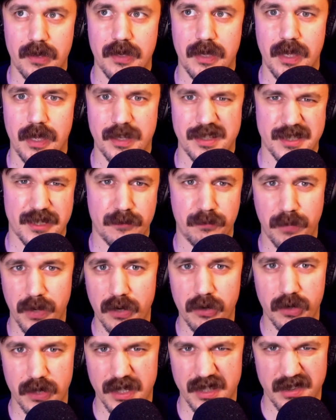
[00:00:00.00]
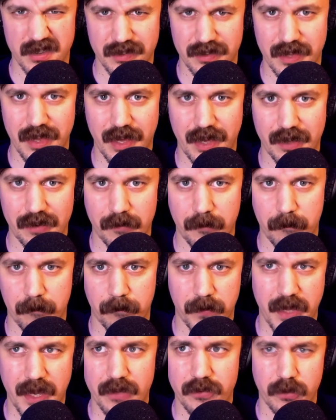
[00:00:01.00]
experienced that
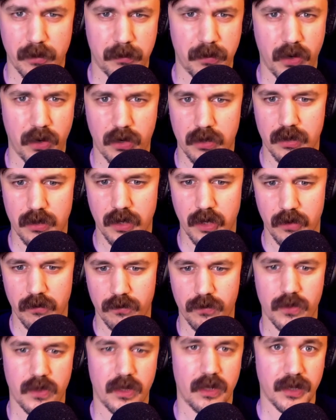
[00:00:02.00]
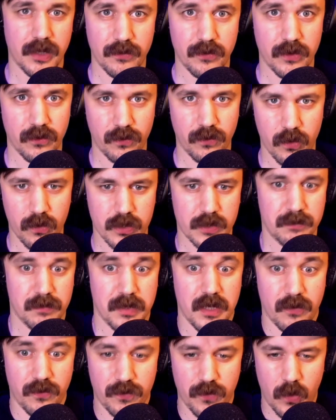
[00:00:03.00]
as a part of the living Force,
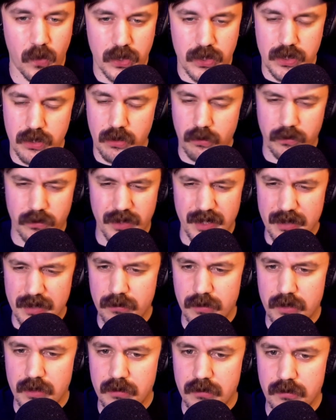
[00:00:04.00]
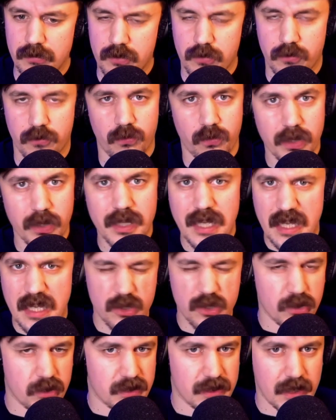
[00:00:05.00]
being a Force ghost. It's just really
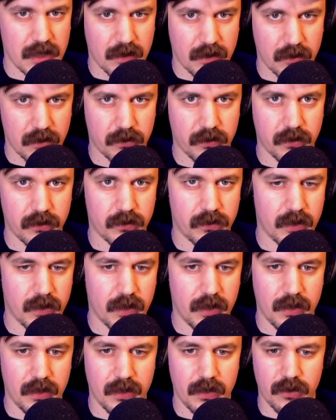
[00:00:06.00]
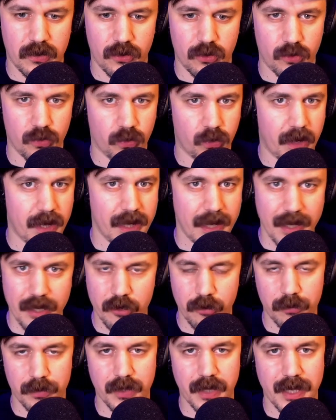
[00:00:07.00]
interesting. There's this great
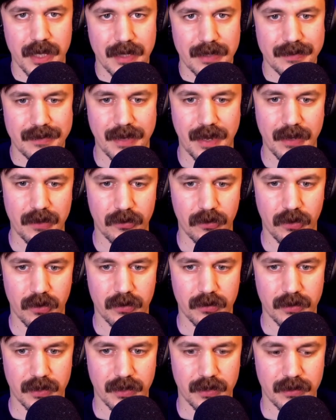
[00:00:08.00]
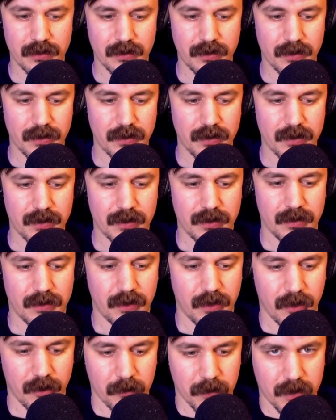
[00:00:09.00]
interplay and dialogue and
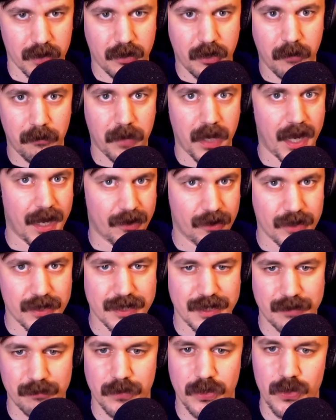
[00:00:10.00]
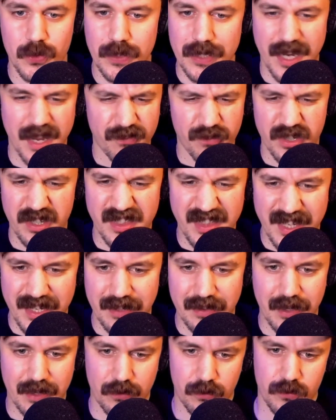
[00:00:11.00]
a comparison between
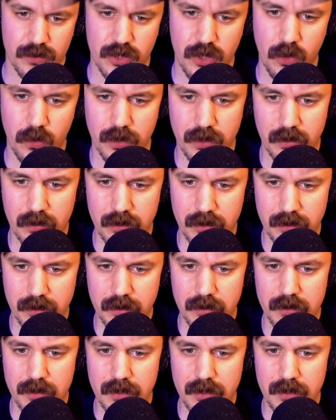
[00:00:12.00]
everything that was going on.